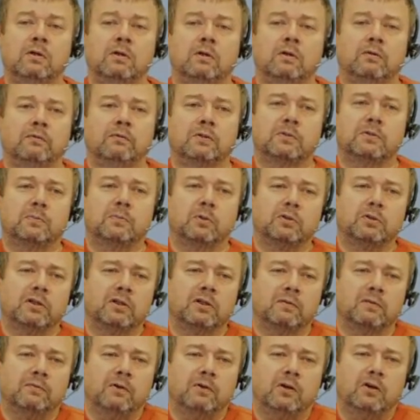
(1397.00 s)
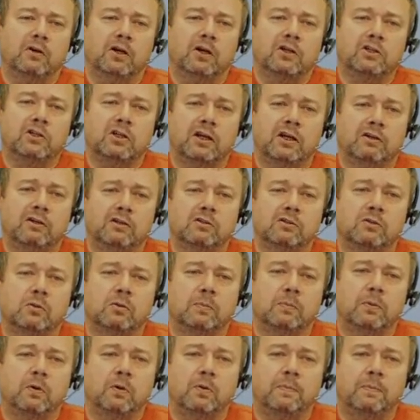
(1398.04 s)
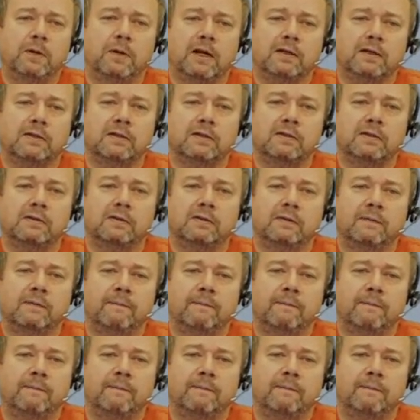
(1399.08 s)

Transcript: for spotting configuration errors or poor practice.